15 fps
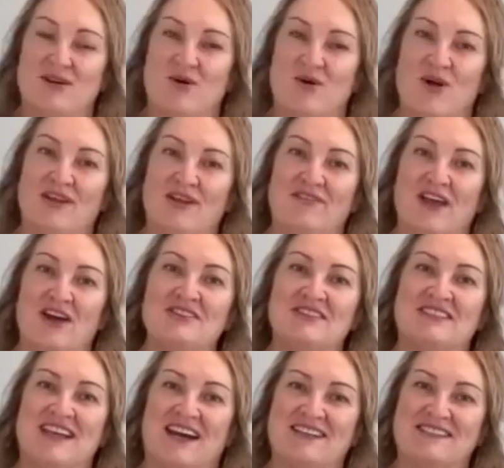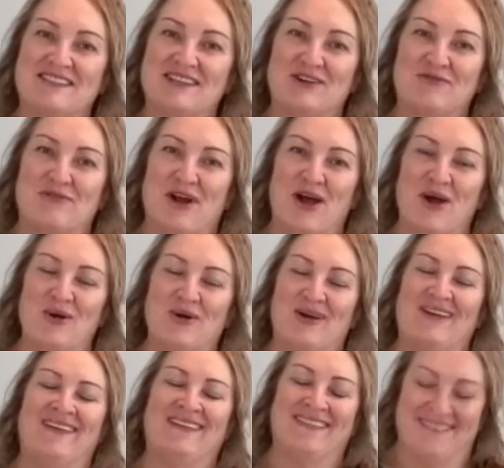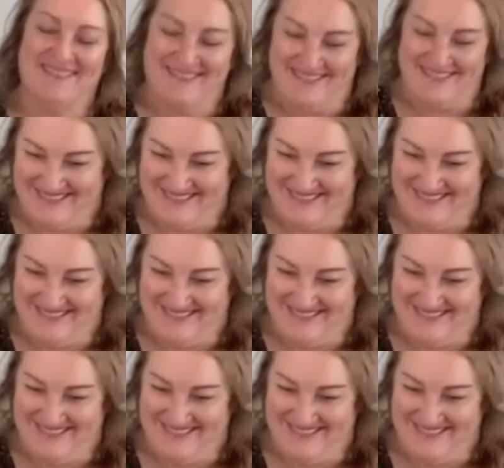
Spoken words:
there's a whole lot of good. It depends where